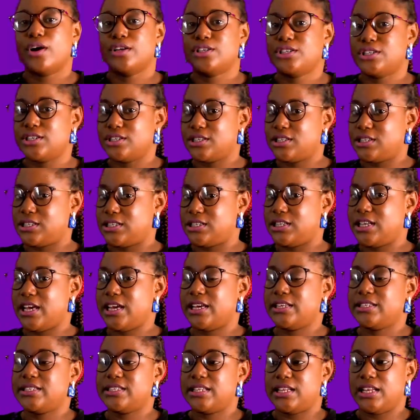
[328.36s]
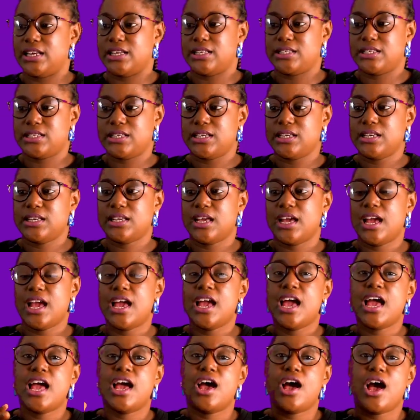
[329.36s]
watching today's lesson.
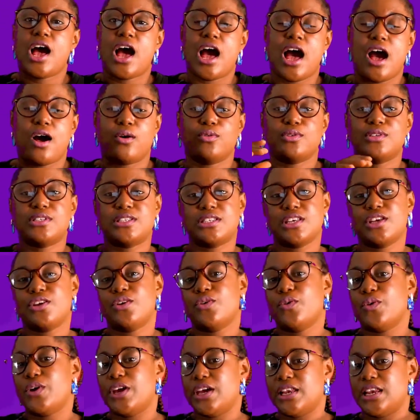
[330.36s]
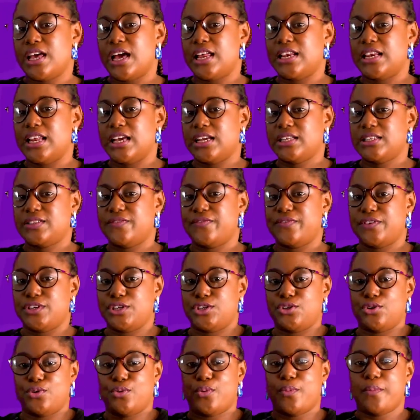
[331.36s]
I'll see you in our next
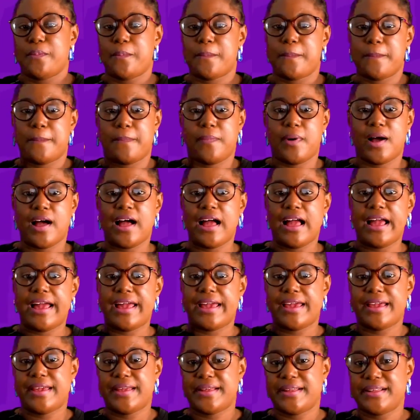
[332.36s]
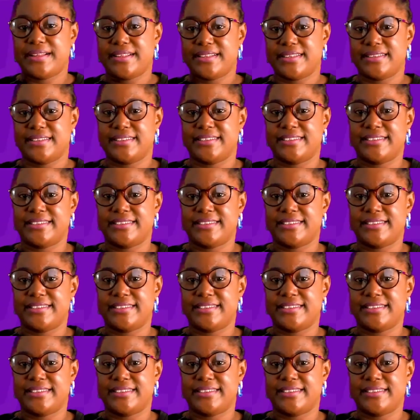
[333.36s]
video. Bye.